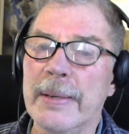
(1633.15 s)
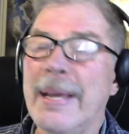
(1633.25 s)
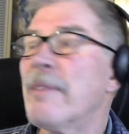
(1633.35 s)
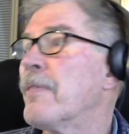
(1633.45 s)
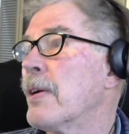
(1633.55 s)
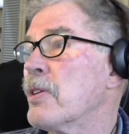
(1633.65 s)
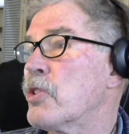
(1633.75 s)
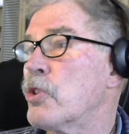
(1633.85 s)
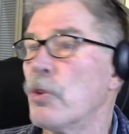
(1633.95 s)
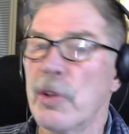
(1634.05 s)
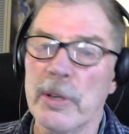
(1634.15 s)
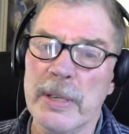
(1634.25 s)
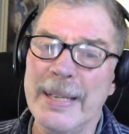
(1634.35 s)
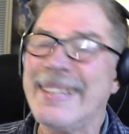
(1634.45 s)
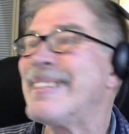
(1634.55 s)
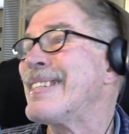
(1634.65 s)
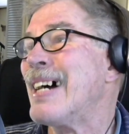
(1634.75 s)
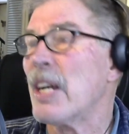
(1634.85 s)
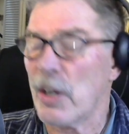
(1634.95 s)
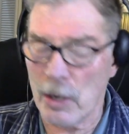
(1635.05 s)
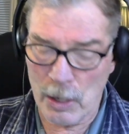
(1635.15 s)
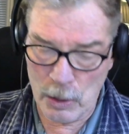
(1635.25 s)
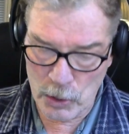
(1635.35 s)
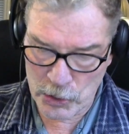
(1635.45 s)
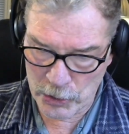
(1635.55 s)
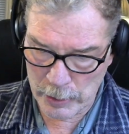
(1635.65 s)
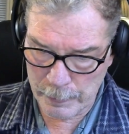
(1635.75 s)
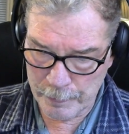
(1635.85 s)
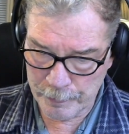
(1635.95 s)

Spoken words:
efforts to the entire ocean.